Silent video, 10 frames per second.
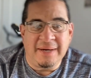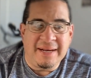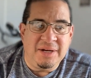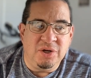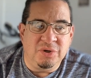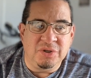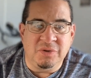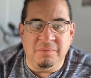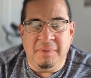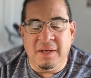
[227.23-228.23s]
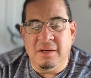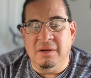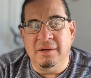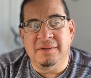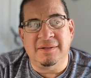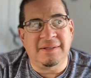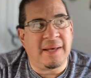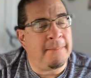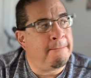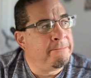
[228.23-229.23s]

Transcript: I kind of noticed with B Cooks is that